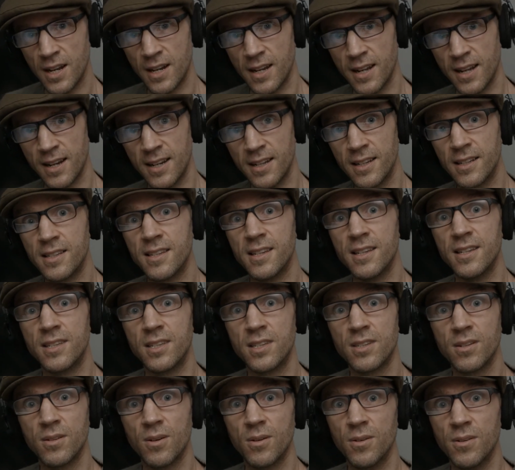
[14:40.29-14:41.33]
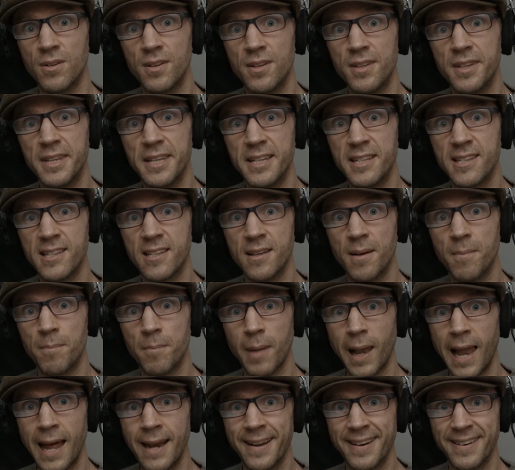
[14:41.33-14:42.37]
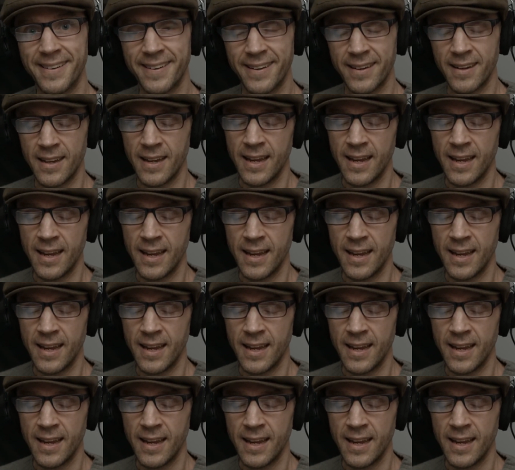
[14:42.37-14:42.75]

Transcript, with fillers: that exists on this planet